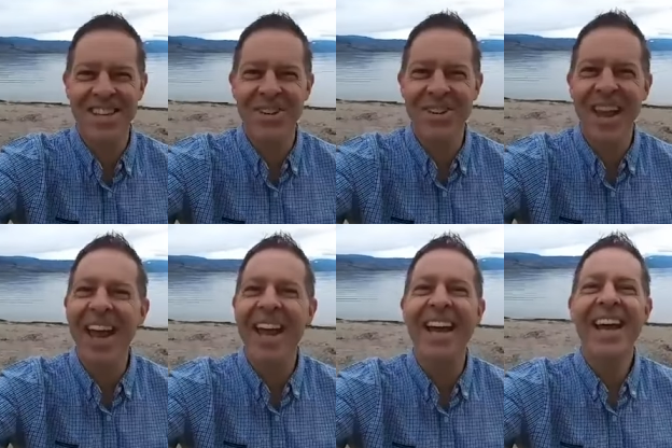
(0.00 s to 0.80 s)
that's
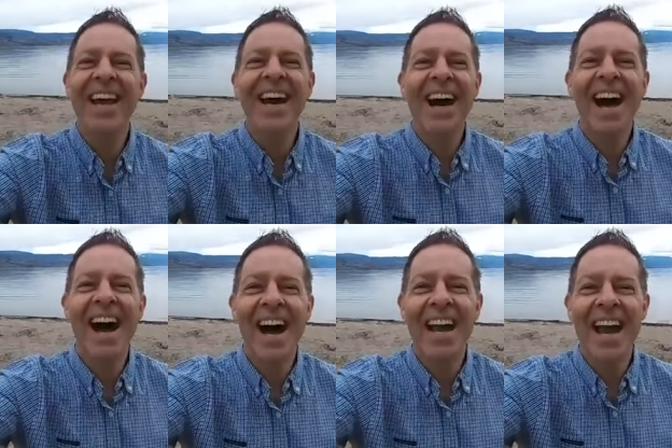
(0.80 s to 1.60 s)
okay.
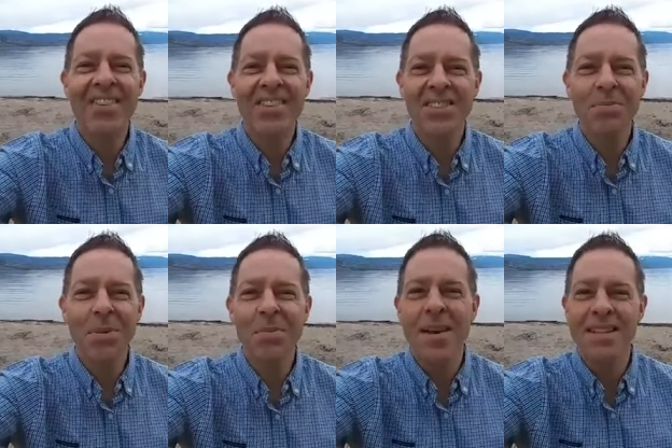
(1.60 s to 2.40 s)
I have a
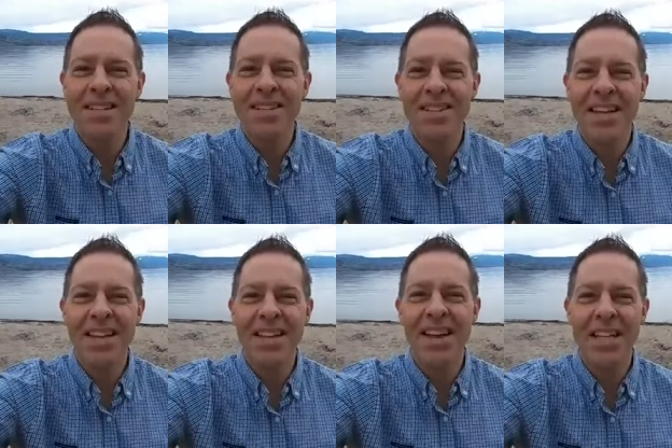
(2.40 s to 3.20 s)
simple
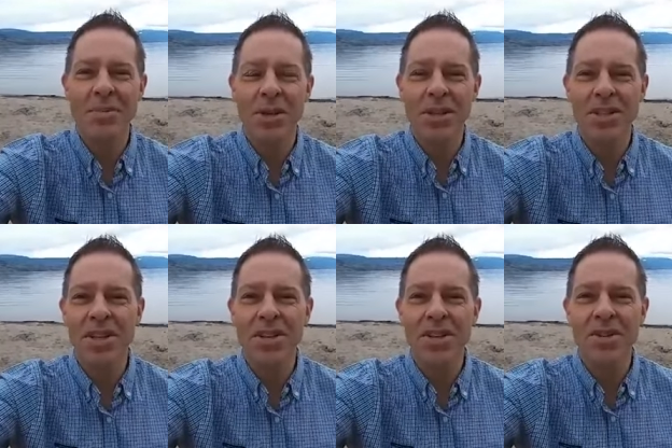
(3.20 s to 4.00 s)
message. Uh, the gospel
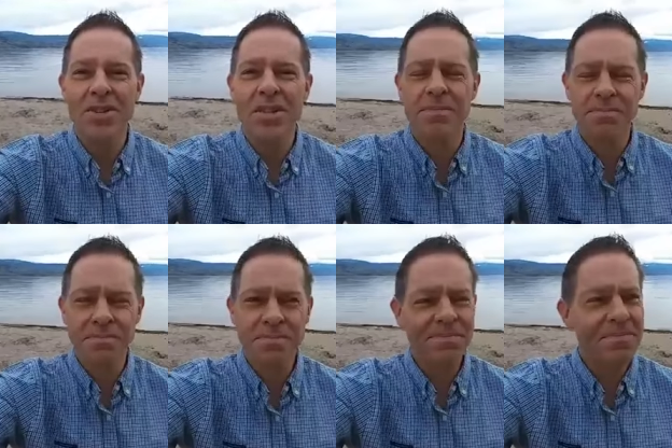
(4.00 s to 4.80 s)
is good news.
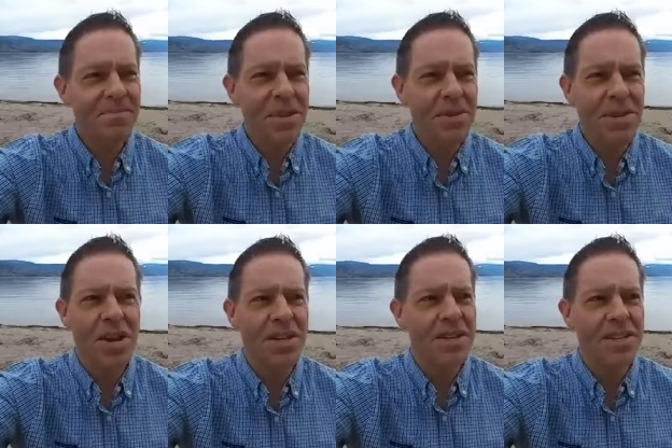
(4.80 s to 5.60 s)
I
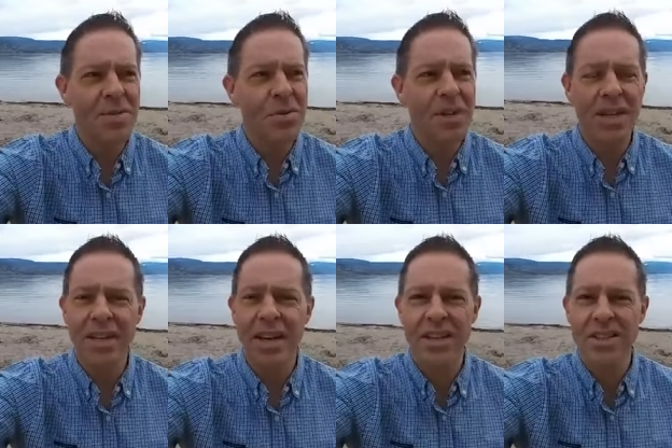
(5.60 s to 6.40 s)
was talking to
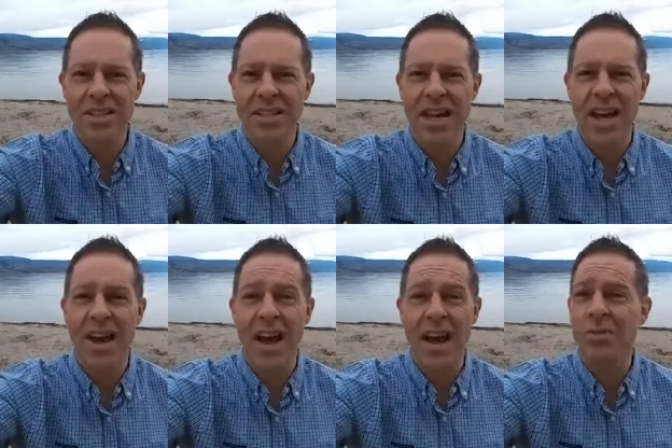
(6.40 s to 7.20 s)
someone uh, just
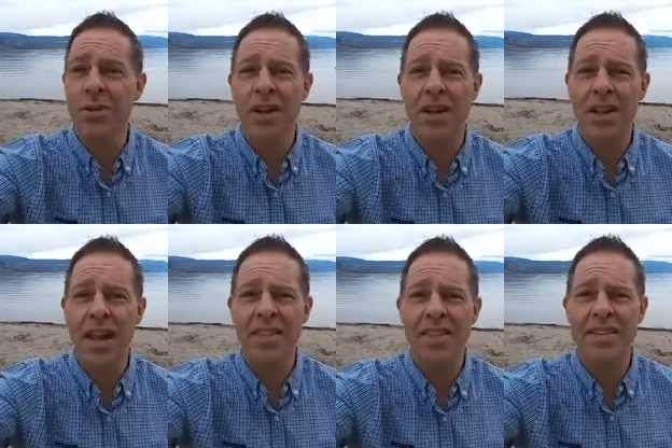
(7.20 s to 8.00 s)
uh,
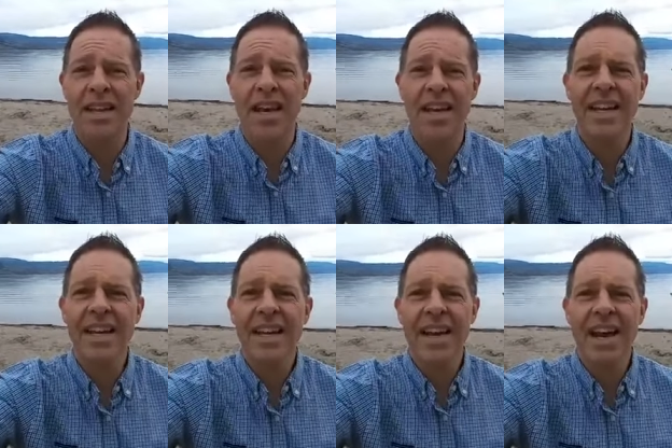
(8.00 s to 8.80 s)
Alpha, and this
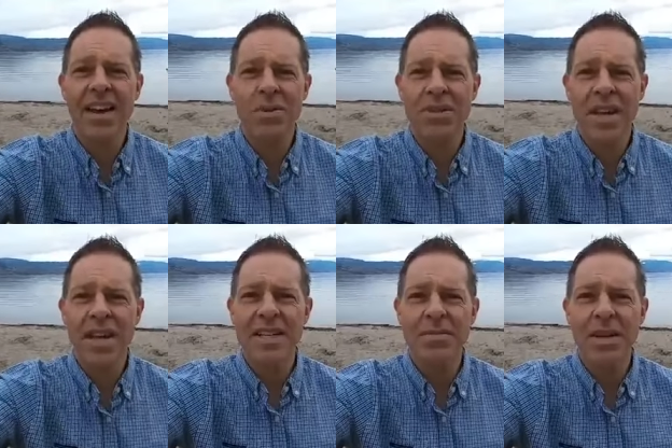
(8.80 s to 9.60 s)
guy uh, was
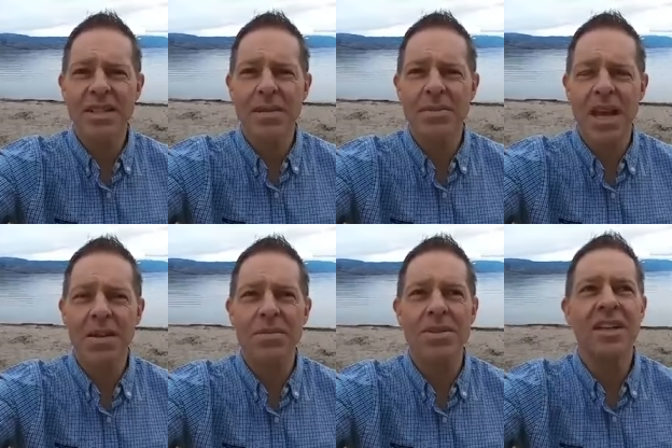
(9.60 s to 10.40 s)
saying to me,
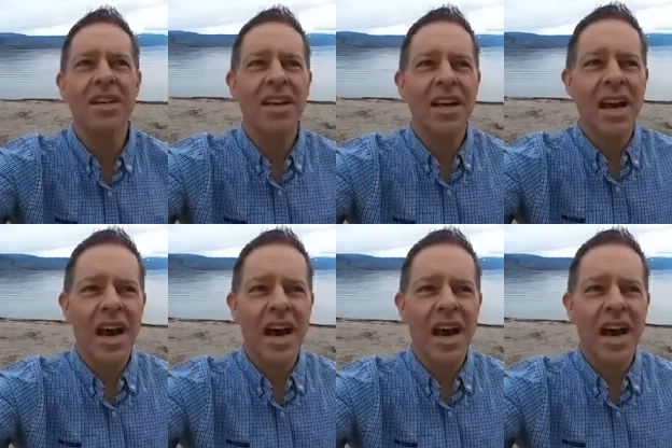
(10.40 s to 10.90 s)
sometimes